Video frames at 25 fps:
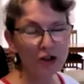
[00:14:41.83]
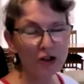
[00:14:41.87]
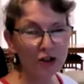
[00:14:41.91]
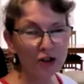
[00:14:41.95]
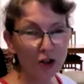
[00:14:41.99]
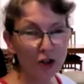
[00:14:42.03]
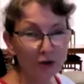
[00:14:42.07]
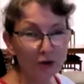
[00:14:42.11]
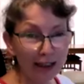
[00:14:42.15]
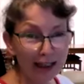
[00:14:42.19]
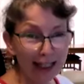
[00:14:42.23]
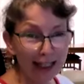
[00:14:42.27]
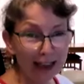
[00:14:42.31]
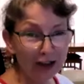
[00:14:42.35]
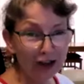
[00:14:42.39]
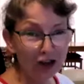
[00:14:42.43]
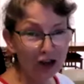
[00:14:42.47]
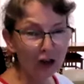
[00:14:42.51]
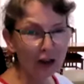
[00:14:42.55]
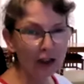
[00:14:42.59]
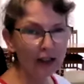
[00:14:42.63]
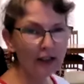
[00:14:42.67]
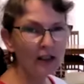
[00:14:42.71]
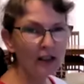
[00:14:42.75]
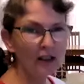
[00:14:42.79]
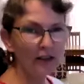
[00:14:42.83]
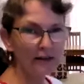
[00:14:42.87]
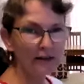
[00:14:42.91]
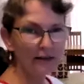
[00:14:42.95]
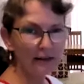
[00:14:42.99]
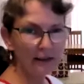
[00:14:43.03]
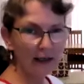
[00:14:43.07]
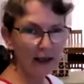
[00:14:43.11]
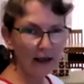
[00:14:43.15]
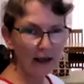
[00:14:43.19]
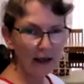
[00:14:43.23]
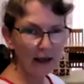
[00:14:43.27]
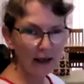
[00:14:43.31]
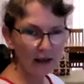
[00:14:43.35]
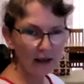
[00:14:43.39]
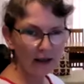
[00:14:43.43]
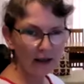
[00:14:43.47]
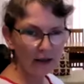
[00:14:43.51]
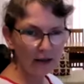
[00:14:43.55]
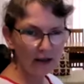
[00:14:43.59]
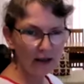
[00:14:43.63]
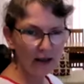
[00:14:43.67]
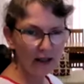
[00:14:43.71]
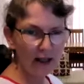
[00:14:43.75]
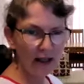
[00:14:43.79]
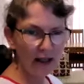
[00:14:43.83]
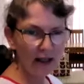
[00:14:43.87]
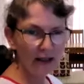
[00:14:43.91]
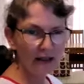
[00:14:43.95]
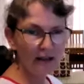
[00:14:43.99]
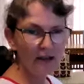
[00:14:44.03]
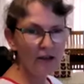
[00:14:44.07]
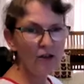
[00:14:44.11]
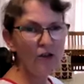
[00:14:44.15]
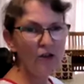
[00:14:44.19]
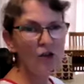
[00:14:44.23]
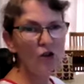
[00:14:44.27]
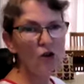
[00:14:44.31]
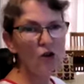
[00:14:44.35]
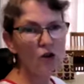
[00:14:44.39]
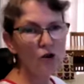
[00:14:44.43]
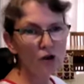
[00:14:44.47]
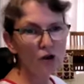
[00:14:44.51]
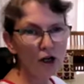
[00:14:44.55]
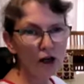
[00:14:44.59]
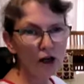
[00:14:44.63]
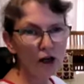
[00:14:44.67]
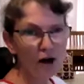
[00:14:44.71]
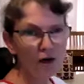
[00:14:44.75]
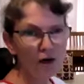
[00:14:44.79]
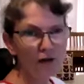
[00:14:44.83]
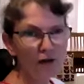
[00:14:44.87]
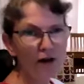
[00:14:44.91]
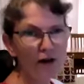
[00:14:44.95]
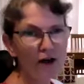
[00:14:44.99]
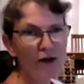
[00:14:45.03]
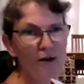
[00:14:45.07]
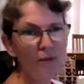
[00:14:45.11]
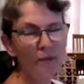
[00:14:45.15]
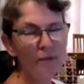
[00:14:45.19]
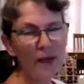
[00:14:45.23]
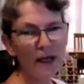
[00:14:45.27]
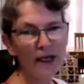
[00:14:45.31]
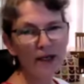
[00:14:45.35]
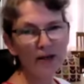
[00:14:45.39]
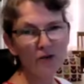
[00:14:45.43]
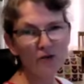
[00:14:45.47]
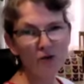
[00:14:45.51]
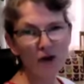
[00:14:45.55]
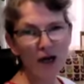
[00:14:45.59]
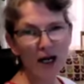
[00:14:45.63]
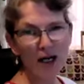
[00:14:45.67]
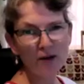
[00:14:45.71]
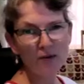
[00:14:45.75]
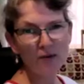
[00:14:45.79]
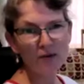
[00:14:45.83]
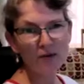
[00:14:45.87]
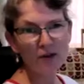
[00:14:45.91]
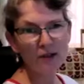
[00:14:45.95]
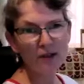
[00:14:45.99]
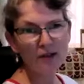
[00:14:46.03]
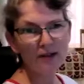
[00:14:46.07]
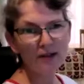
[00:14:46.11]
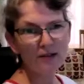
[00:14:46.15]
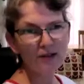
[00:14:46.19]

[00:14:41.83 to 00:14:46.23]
So literally diagonal line, hook over, back and round.